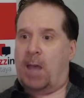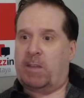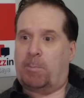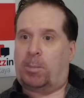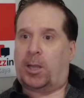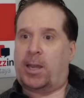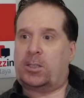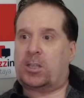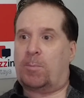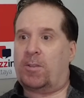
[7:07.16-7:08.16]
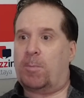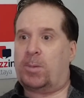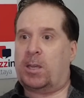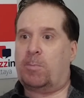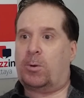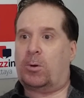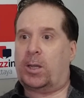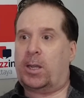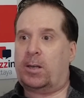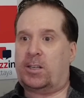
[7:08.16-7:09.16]
And they placed some of the people
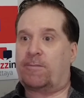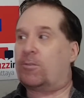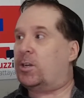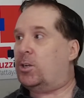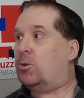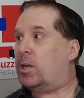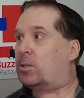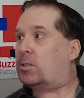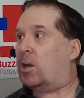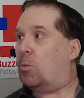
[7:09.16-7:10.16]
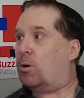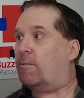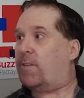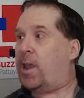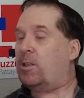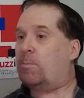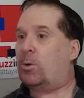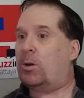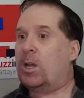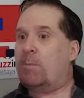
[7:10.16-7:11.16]
in different units that were
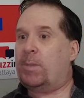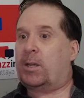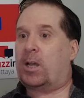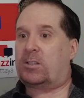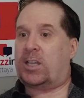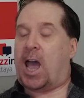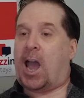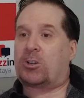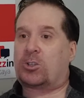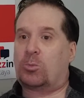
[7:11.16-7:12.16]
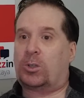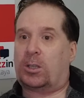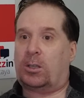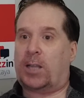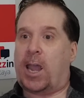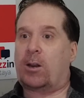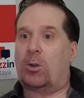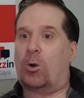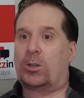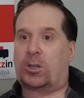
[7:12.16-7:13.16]
available because the actual
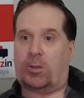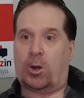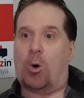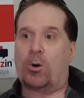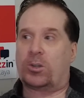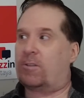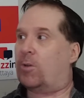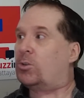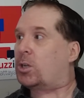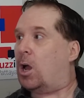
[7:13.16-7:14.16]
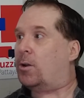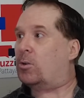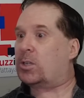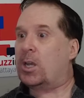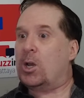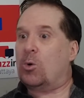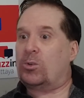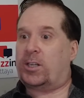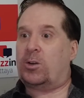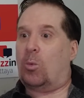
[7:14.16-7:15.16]
landlords or the owners of those condos
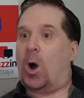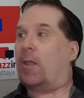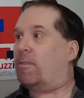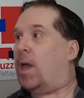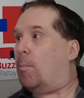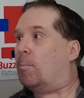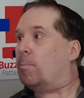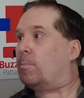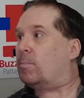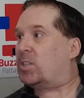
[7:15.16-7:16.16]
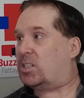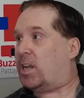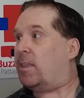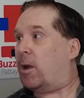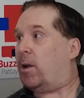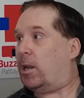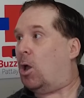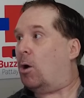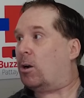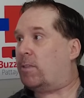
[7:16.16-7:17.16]
didn't want them to stay there any
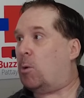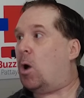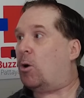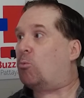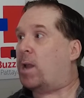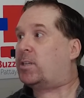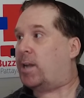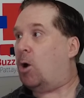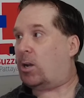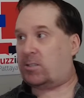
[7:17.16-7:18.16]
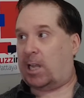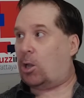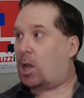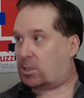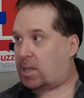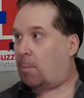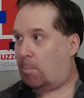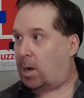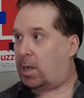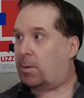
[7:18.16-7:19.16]
longer. They want to rent it out because they lost that
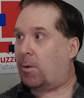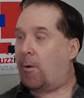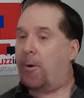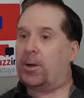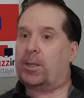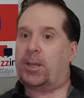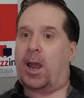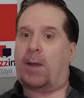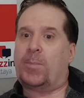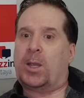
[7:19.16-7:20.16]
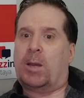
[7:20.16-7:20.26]
money. Yeah.